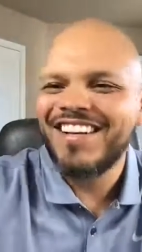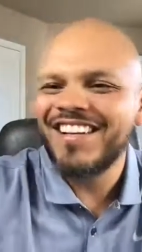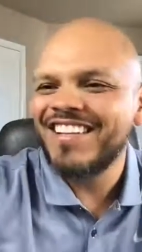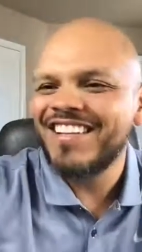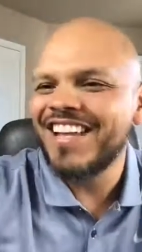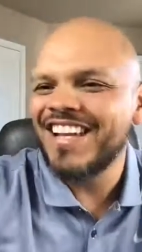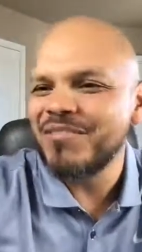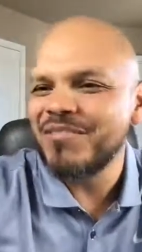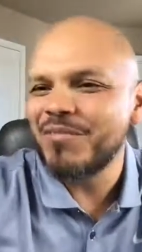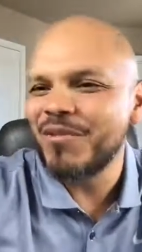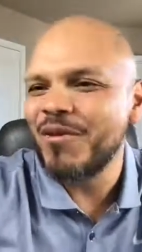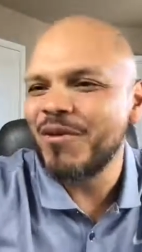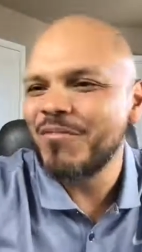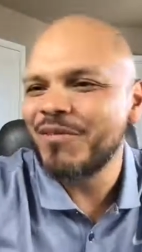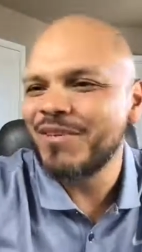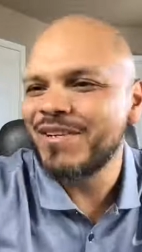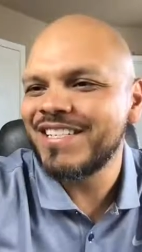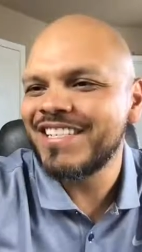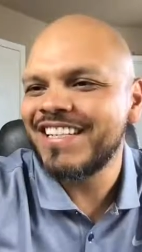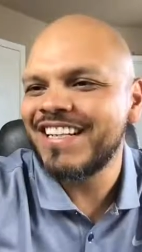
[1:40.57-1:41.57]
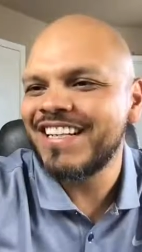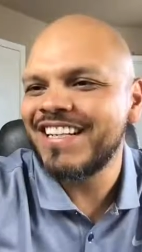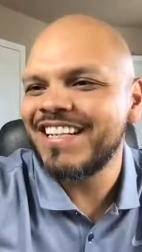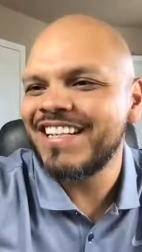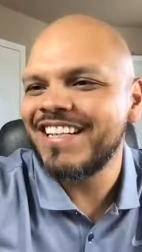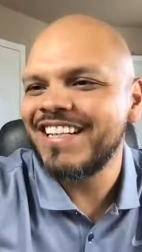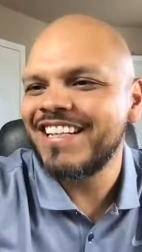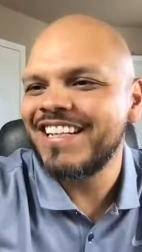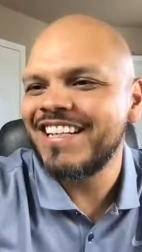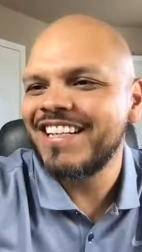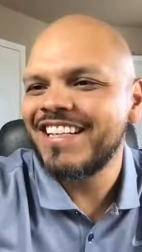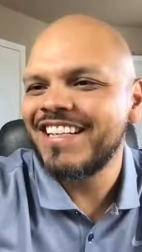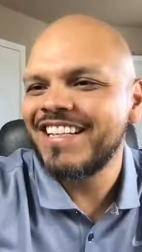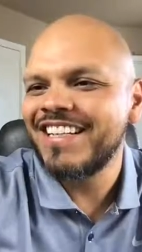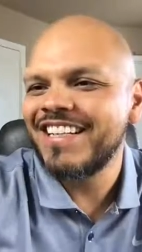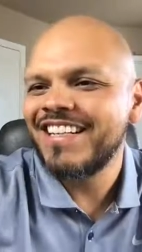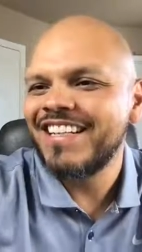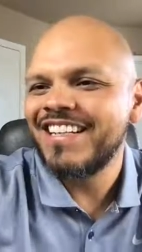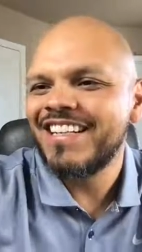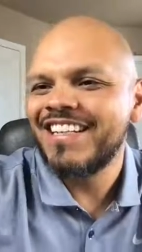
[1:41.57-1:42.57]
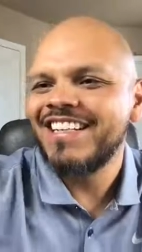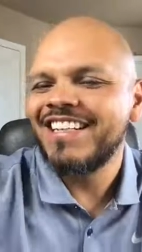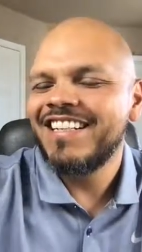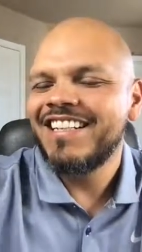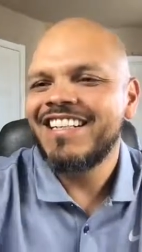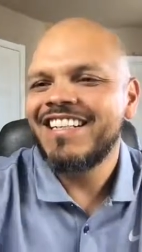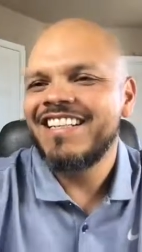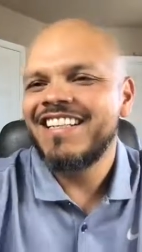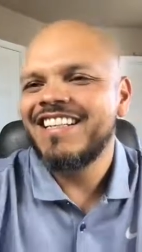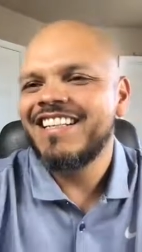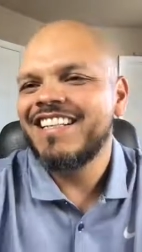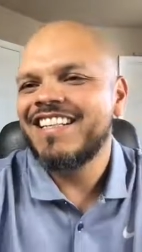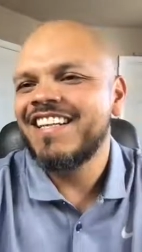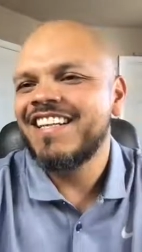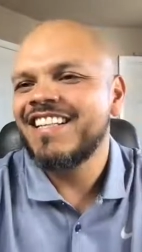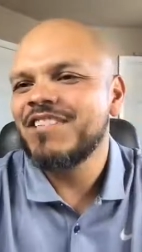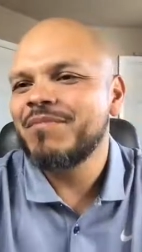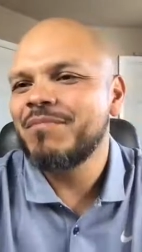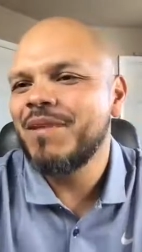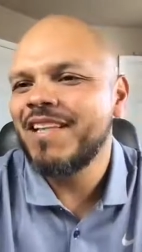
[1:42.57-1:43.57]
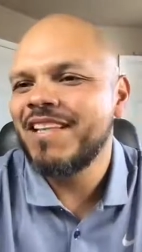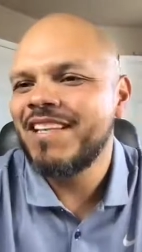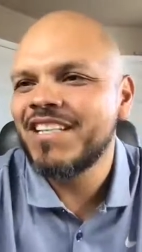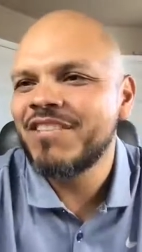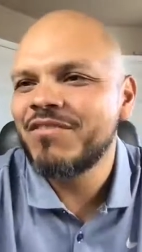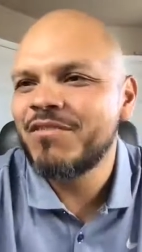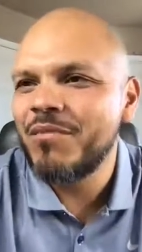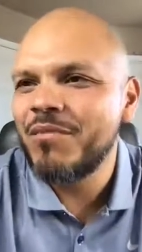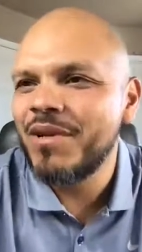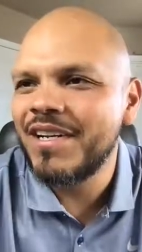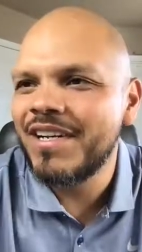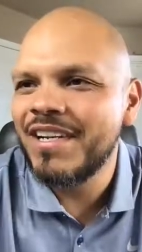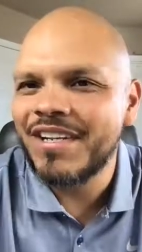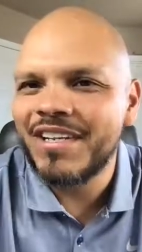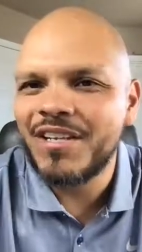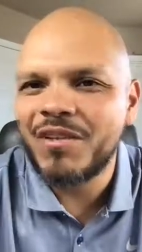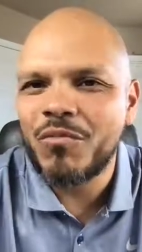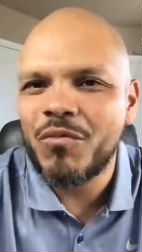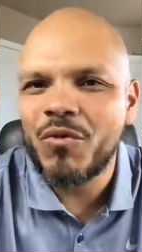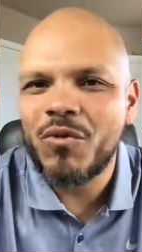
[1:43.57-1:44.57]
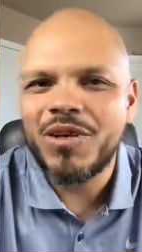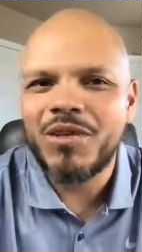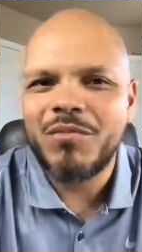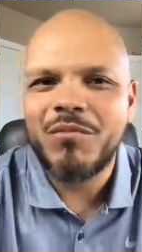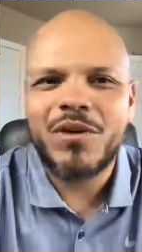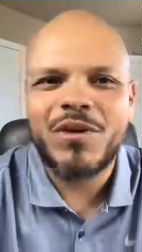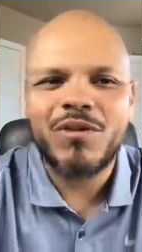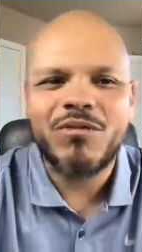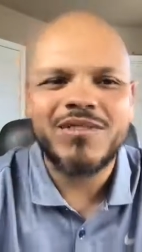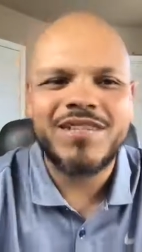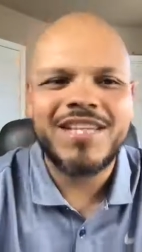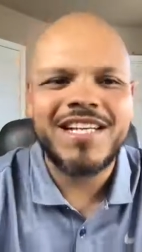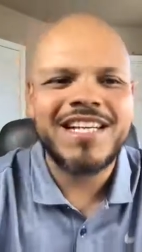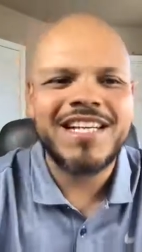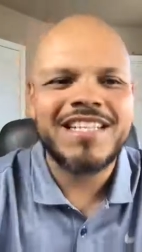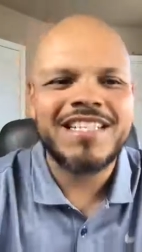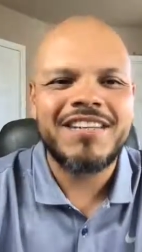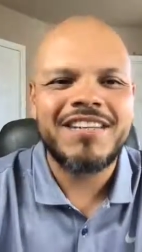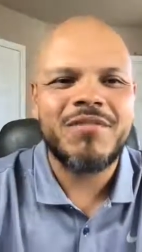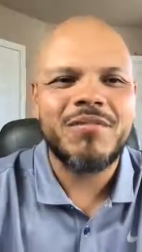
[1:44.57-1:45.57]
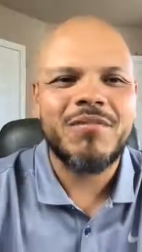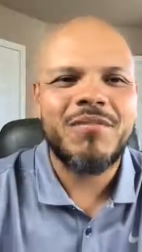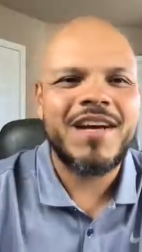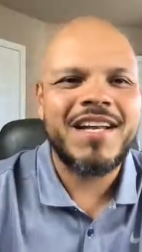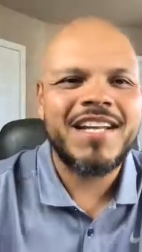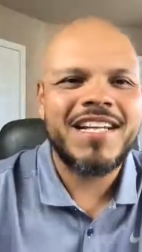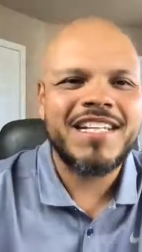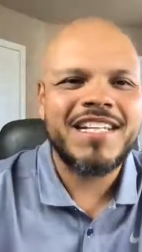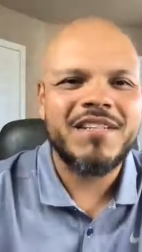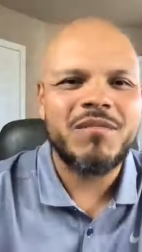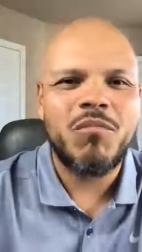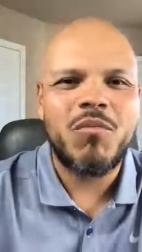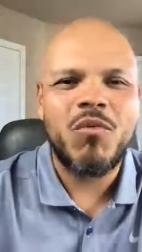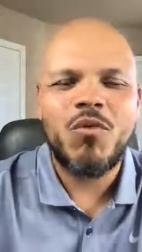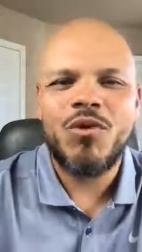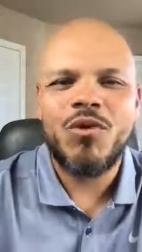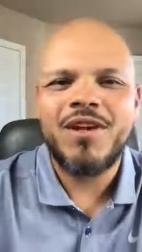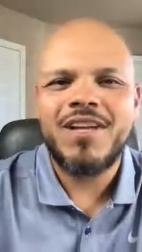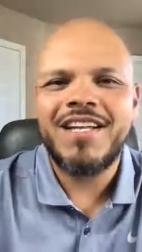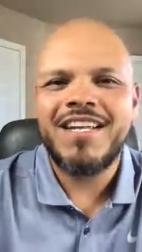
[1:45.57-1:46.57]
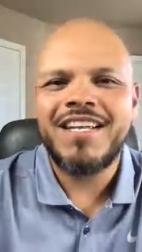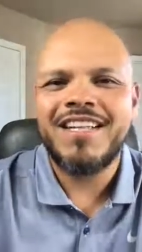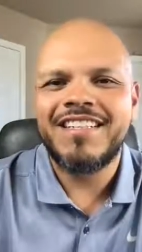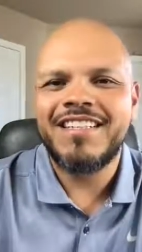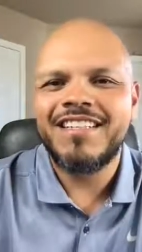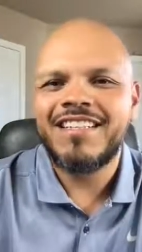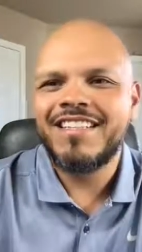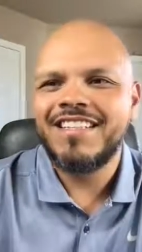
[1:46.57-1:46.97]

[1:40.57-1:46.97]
Thanks, bro. Appreciate it. Thanks, man. Thanks for being here. Good morning. Buenos dias, everybody. Good morning.